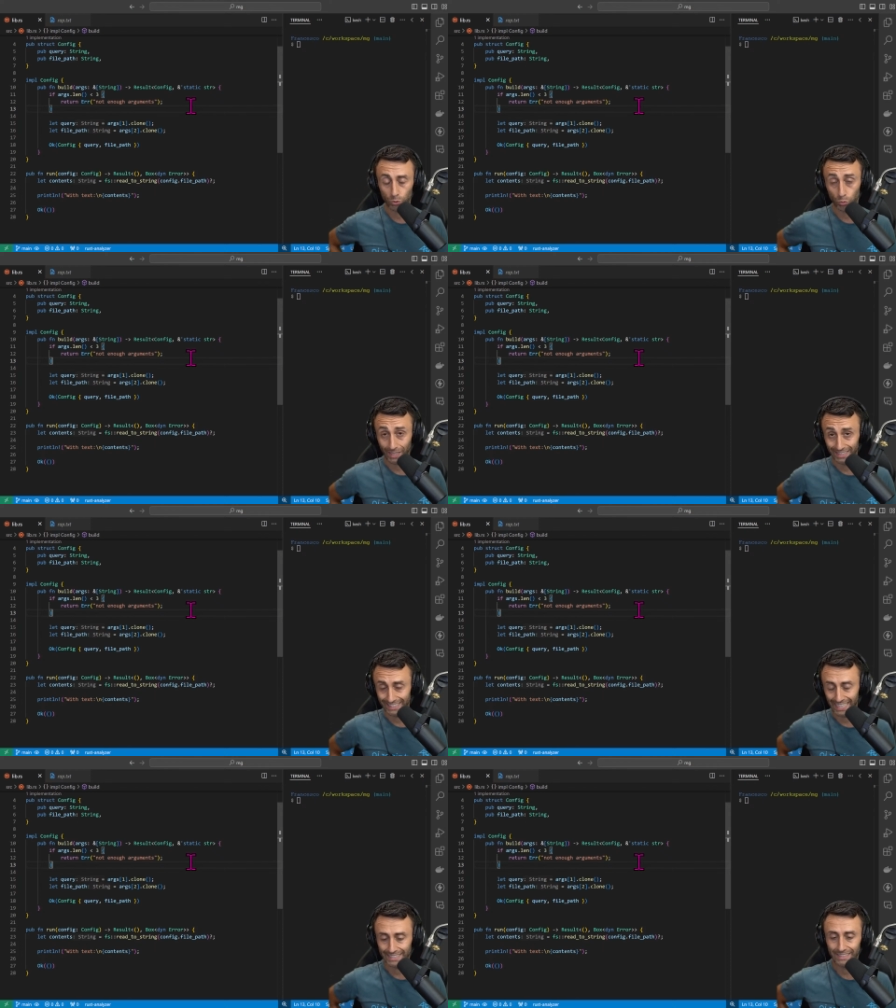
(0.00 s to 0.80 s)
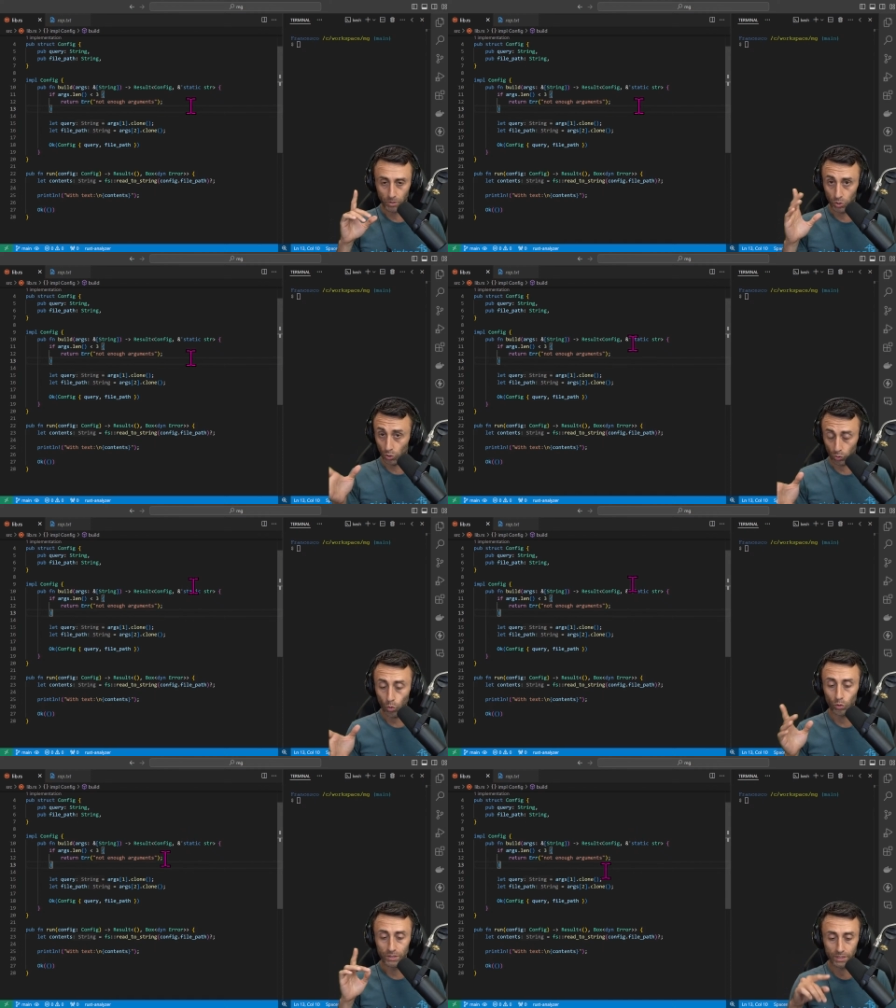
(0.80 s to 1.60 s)
you can test your
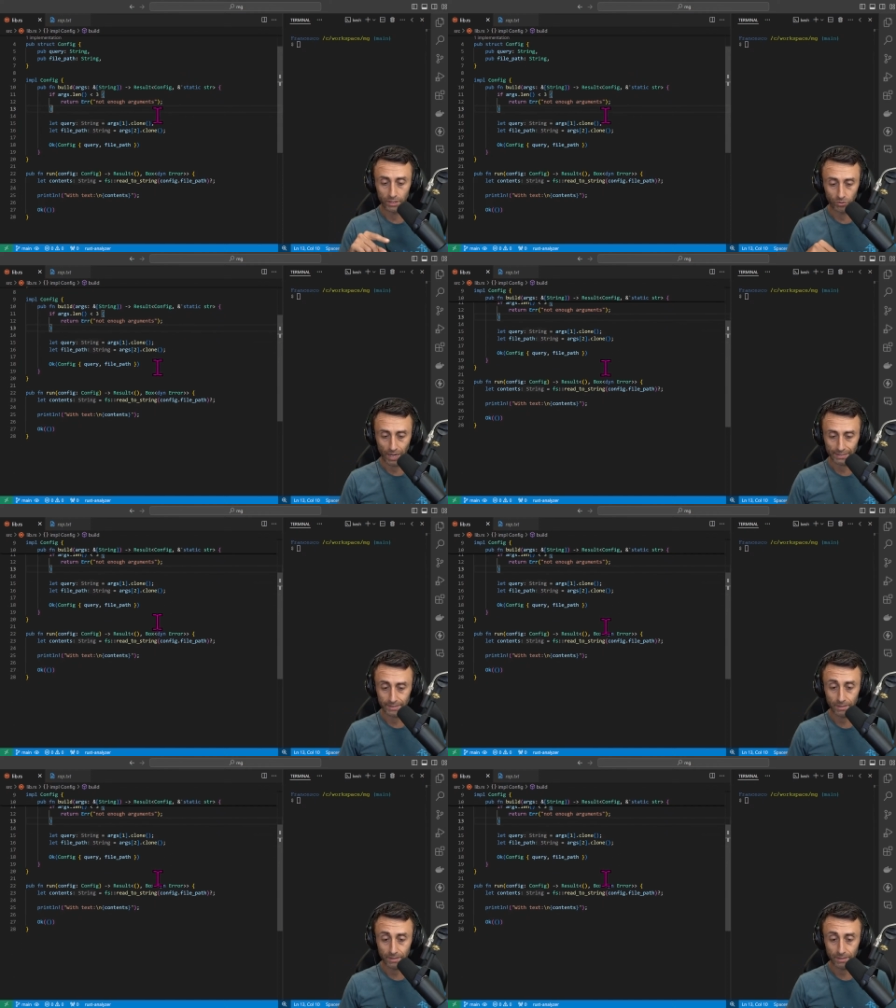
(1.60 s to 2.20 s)
code in Rust,